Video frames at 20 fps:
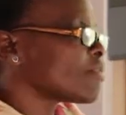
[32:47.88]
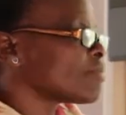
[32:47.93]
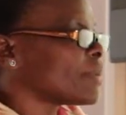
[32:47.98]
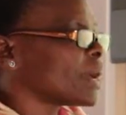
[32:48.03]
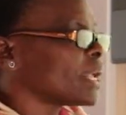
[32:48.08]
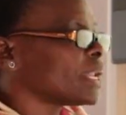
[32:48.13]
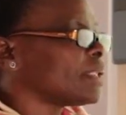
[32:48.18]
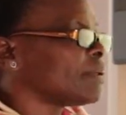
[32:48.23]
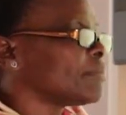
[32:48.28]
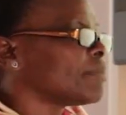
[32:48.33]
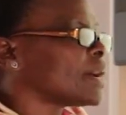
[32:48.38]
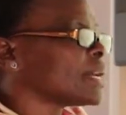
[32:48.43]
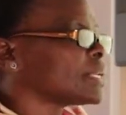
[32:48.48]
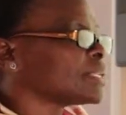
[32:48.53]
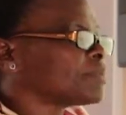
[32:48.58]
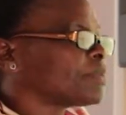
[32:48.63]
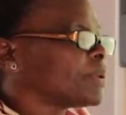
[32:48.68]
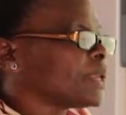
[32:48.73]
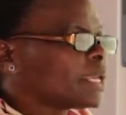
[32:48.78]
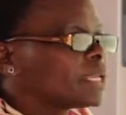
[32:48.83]
of money
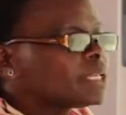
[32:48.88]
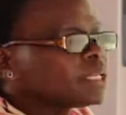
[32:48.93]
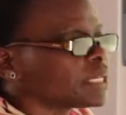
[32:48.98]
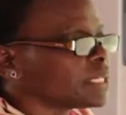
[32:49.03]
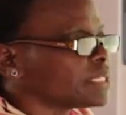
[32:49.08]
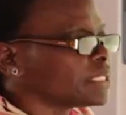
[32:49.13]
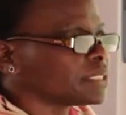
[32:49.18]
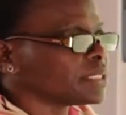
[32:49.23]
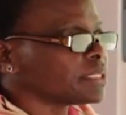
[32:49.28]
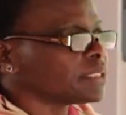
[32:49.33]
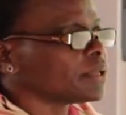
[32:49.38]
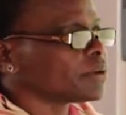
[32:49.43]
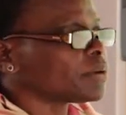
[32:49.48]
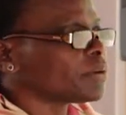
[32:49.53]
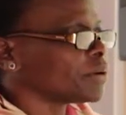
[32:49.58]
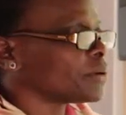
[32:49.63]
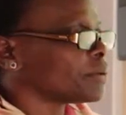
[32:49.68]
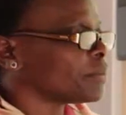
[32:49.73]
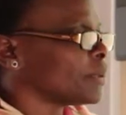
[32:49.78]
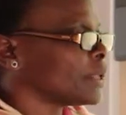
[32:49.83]
must be increased in the
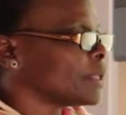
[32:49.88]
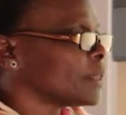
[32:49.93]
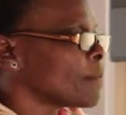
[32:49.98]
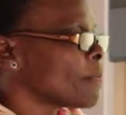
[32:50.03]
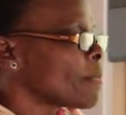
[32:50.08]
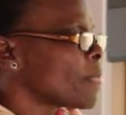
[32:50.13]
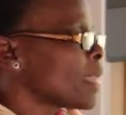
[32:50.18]
economy.